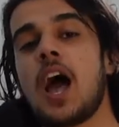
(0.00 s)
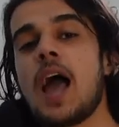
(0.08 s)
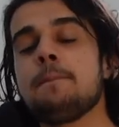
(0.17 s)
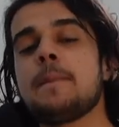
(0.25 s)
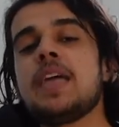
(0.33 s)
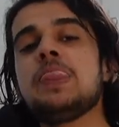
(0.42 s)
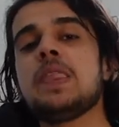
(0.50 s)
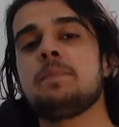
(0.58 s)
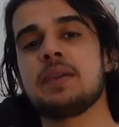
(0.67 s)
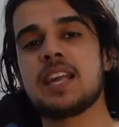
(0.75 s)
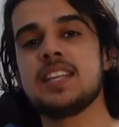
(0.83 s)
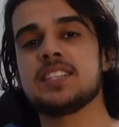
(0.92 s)
I bent the
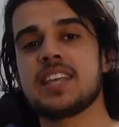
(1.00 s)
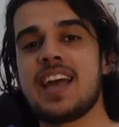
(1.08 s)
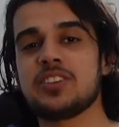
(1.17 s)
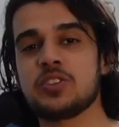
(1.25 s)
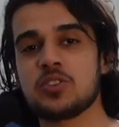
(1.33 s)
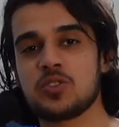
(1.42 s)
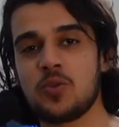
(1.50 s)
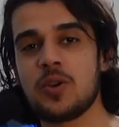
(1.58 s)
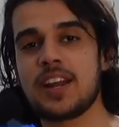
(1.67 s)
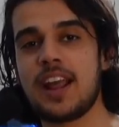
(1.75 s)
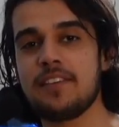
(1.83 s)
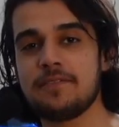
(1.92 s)
pins and
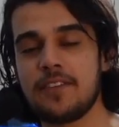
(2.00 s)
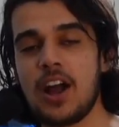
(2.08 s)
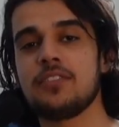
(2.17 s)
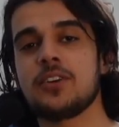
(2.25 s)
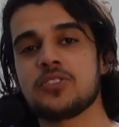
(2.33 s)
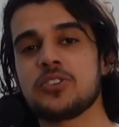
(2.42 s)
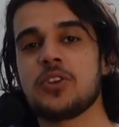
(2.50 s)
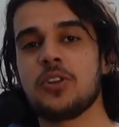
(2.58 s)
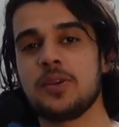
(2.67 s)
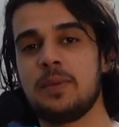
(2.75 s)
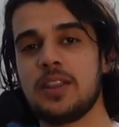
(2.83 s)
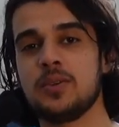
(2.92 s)
destroyed a $500
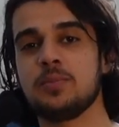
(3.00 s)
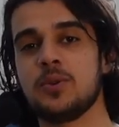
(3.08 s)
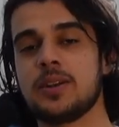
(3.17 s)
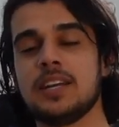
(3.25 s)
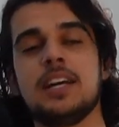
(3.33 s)
motherboard.